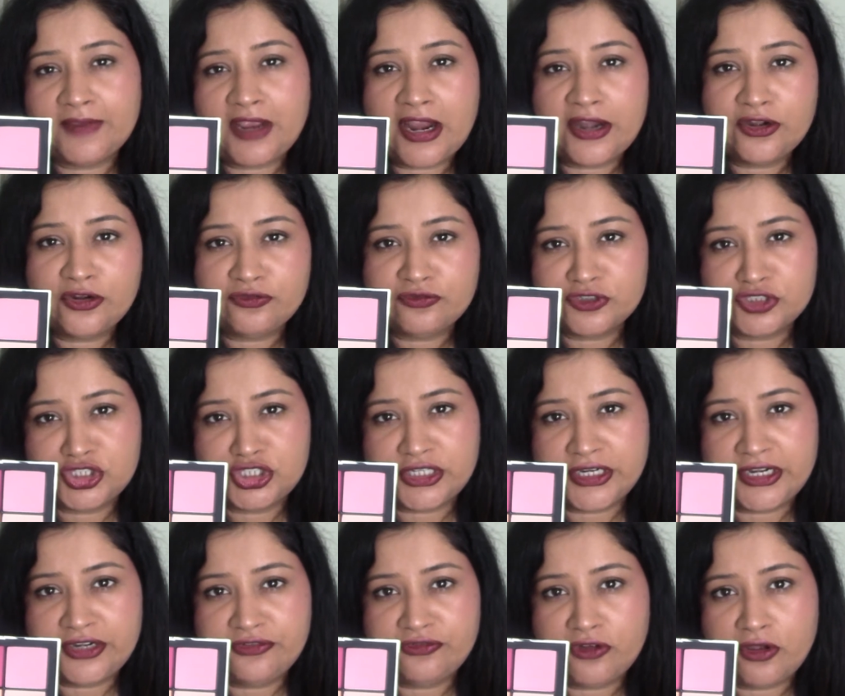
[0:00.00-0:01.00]
kind of a
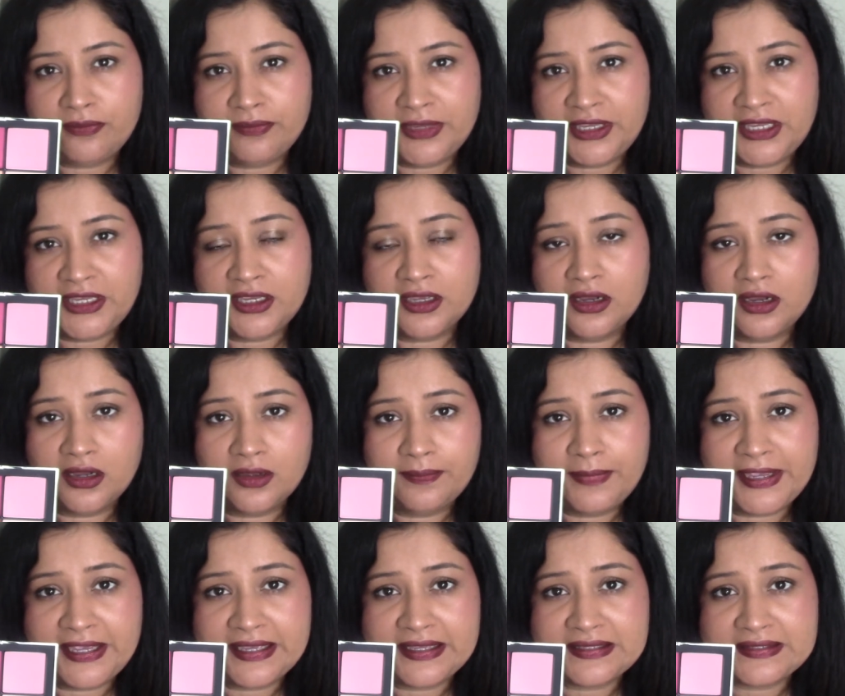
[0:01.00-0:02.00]
shade for me
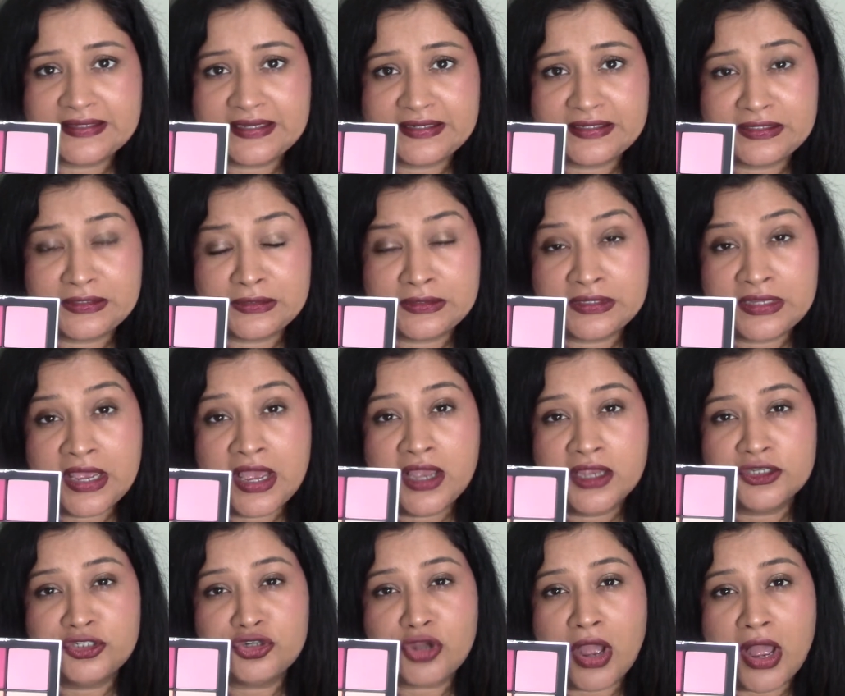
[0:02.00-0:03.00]
because it's
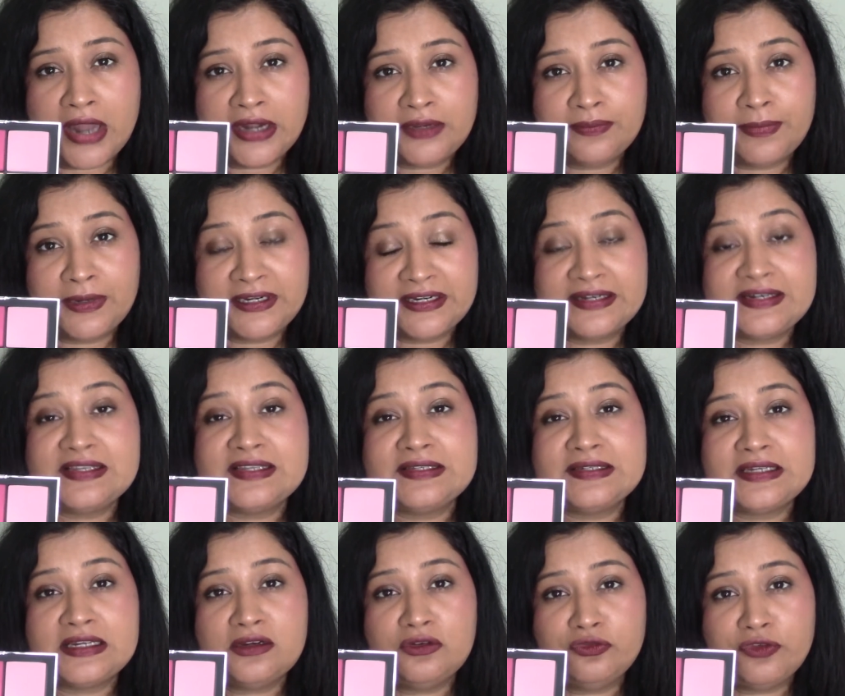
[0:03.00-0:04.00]
dark but it's
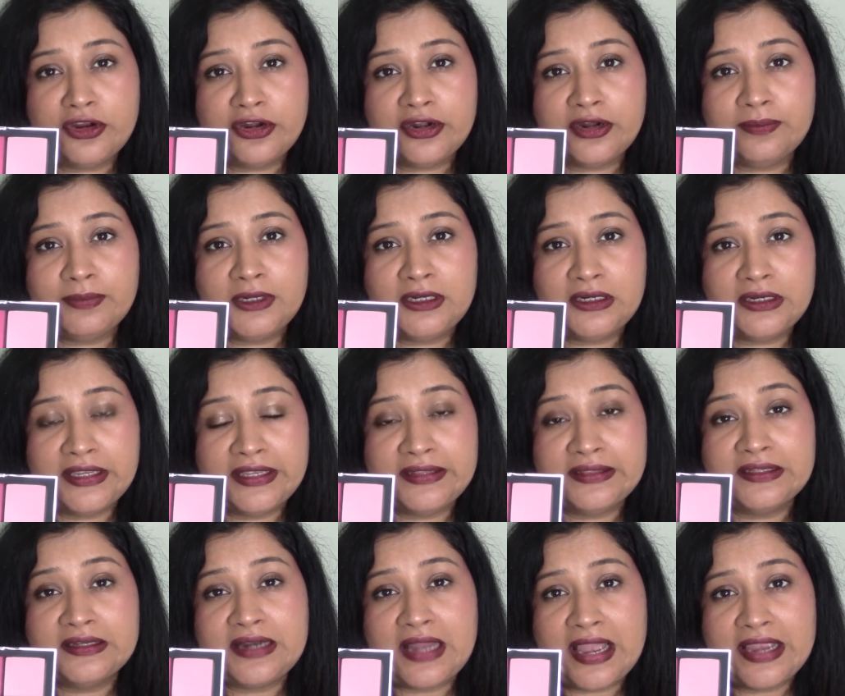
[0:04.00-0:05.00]
still wearable in
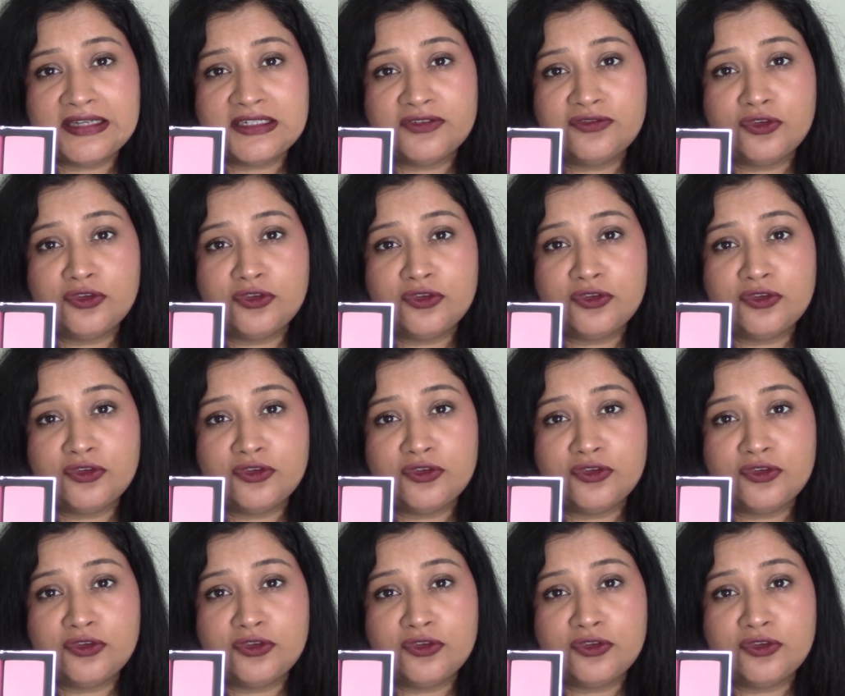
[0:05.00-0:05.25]
the night.